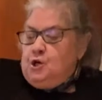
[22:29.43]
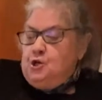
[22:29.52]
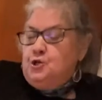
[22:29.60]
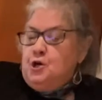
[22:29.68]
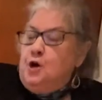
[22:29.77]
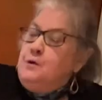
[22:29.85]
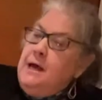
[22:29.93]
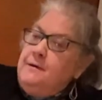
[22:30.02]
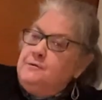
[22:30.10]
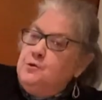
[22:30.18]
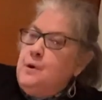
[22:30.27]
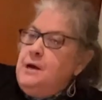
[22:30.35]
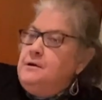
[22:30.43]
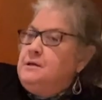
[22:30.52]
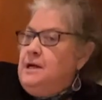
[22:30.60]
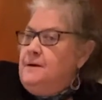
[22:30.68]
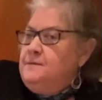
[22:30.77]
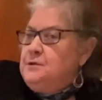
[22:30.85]
You don't have to wear
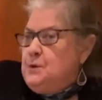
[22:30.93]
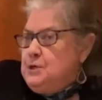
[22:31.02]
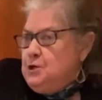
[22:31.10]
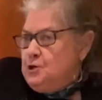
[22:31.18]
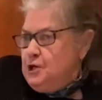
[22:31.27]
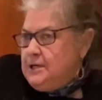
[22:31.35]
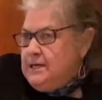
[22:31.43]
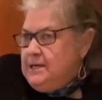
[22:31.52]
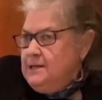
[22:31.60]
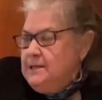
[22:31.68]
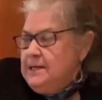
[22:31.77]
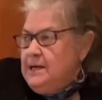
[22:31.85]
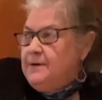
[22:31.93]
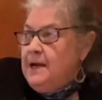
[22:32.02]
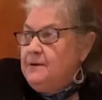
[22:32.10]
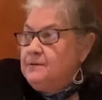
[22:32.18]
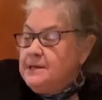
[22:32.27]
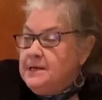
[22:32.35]
gloves when you're cooking if
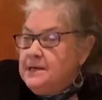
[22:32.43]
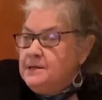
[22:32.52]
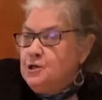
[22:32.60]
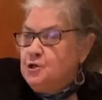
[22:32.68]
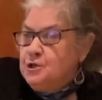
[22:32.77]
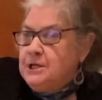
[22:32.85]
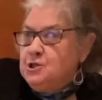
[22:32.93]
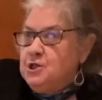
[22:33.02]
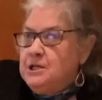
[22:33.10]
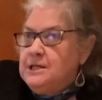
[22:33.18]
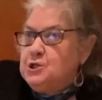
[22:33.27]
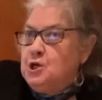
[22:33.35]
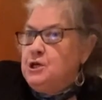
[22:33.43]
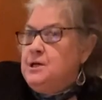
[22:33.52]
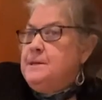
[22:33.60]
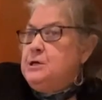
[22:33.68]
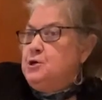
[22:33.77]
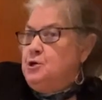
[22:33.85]
everything that you're touching is going to
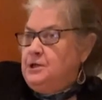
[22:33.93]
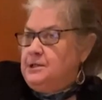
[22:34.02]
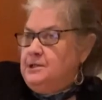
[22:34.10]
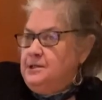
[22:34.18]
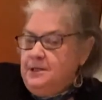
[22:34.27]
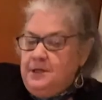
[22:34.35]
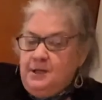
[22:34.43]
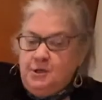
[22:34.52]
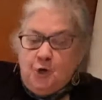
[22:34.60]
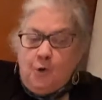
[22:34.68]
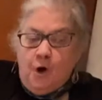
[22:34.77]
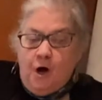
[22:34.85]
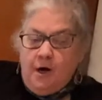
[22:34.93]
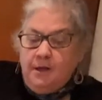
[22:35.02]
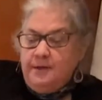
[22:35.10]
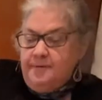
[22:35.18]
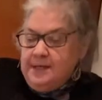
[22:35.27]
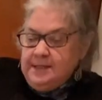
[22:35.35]
be cooked. So all
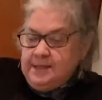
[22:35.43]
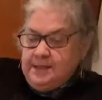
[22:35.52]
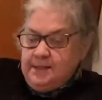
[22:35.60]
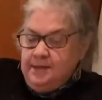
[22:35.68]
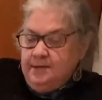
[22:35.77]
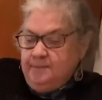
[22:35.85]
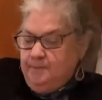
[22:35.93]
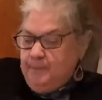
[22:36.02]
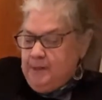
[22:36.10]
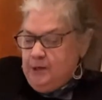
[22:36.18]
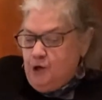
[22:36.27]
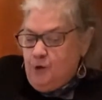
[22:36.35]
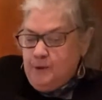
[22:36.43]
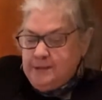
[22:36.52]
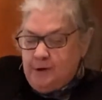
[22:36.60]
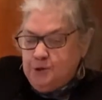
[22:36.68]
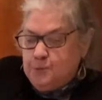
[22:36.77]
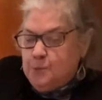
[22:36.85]
of this, you know, as
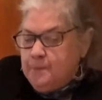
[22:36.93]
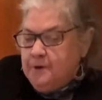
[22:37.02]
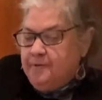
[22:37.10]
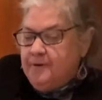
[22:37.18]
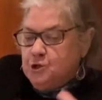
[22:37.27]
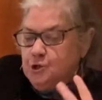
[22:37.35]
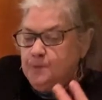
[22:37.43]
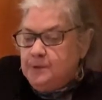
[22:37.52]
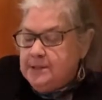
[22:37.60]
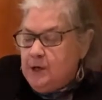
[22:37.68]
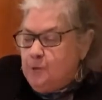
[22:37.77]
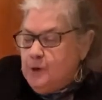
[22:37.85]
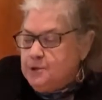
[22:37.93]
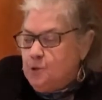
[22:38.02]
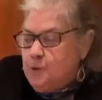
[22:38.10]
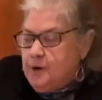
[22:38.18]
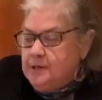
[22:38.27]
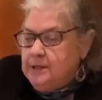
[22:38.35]
I was prepping vegetables, I wasn't
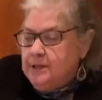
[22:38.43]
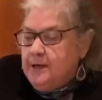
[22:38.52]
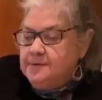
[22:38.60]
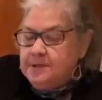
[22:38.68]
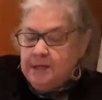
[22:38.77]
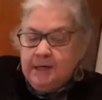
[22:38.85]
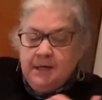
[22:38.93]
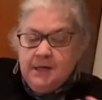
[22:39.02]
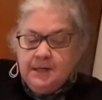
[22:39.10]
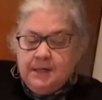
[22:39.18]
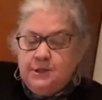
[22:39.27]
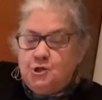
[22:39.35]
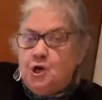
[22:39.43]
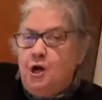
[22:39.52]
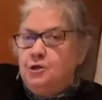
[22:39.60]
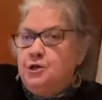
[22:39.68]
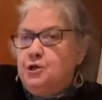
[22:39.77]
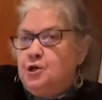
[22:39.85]
wearing gloves because it's
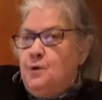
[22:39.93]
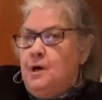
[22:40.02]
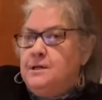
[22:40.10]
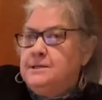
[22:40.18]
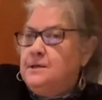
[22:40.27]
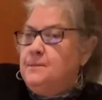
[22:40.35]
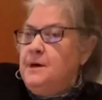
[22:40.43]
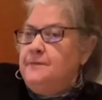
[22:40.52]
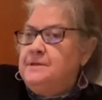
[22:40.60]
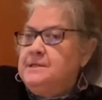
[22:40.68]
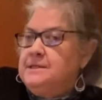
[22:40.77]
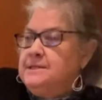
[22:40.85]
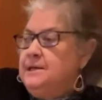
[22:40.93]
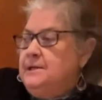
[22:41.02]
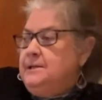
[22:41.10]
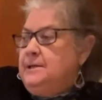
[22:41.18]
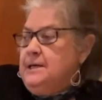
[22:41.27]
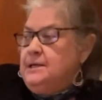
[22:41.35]
all going to go onto the muffins.
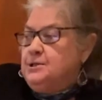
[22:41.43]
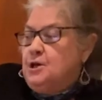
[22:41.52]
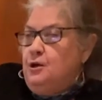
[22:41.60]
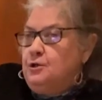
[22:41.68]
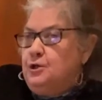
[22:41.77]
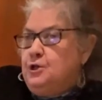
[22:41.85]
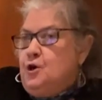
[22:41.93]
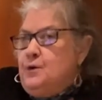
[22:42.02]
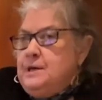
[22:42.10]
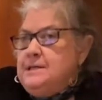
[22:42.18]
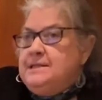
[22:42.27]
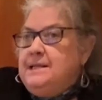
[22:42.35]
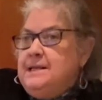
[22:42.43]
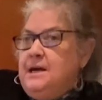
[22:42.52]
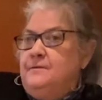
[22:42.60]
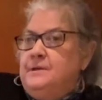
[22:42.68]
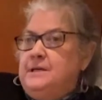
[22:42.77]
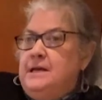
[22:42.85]
It's all going to go into the
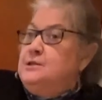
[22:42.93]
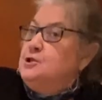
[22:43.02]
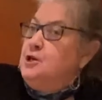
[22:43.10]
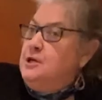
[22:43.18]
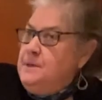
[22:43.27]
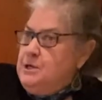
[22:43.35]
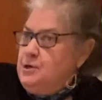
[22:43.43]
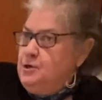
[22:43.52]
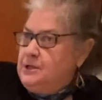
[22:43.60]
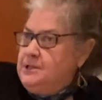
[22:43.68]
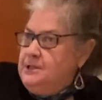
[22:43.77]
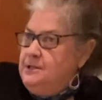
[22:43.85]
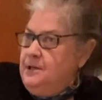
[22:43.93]
oven and it's going to be cooked.